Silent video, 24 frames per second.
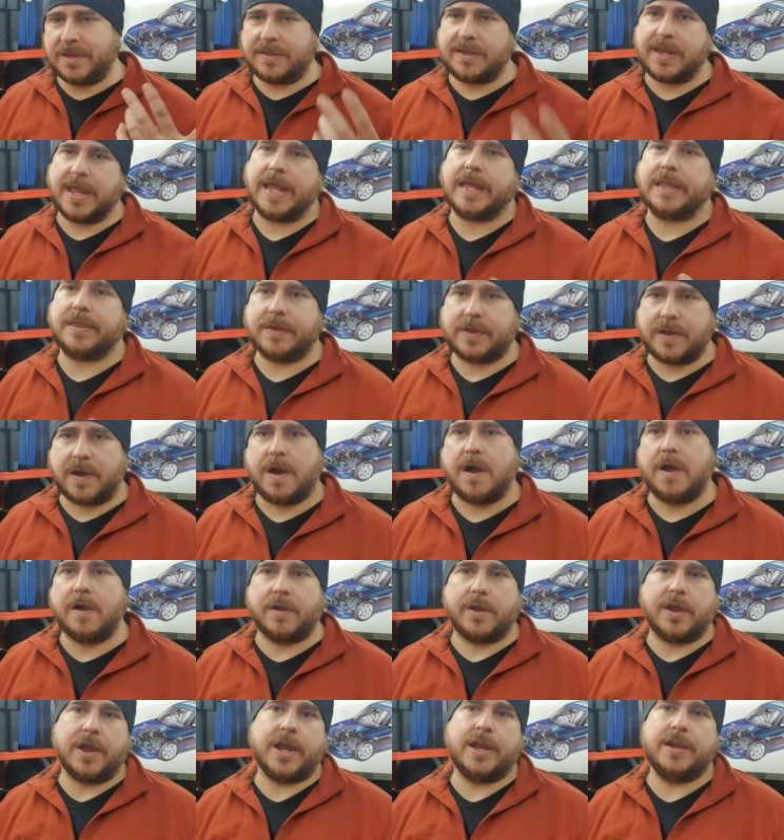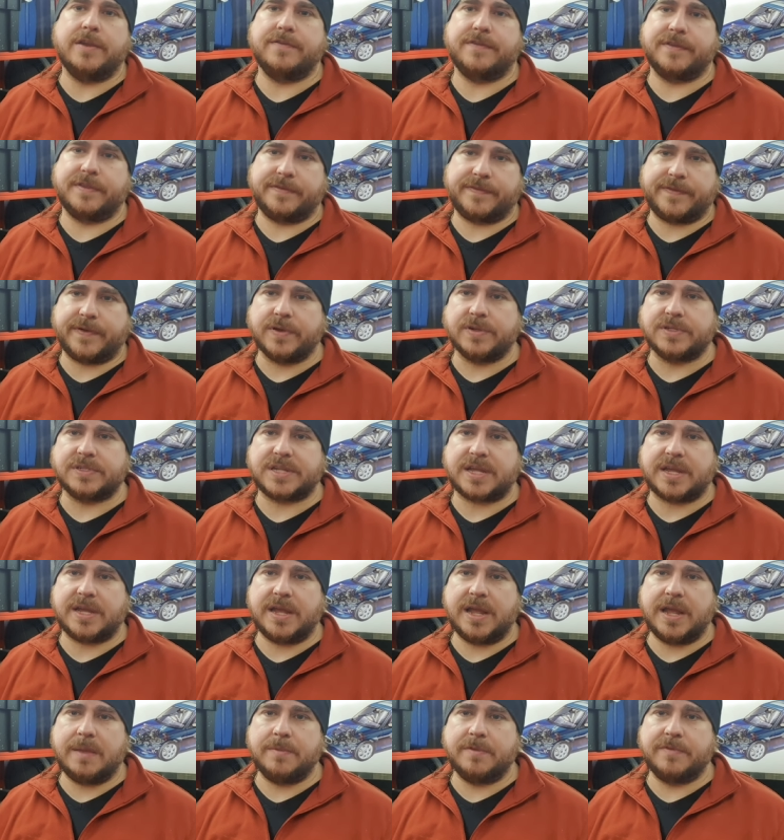you take the car out for the first
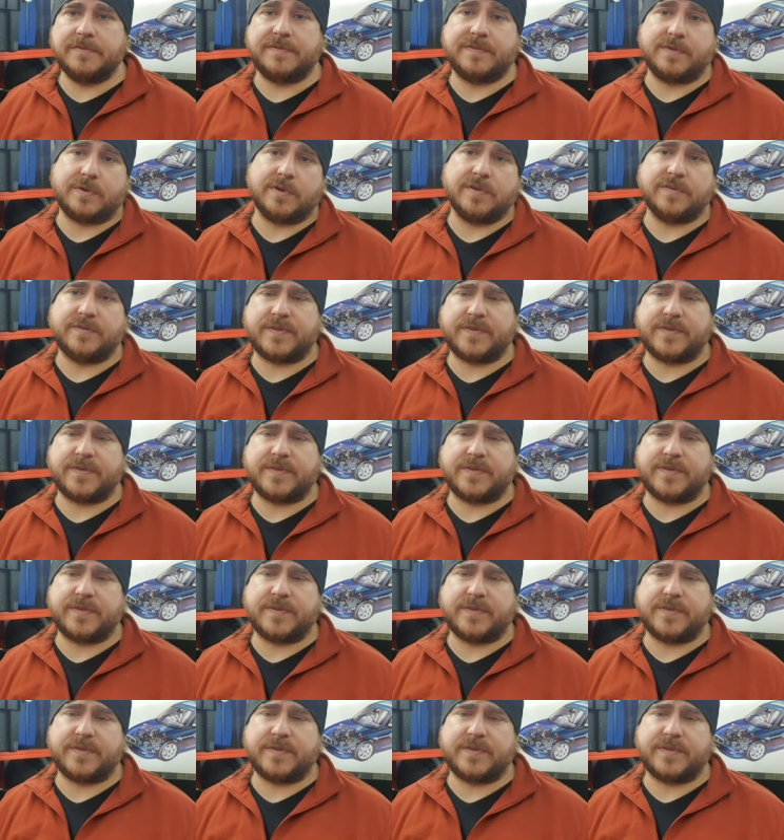time in four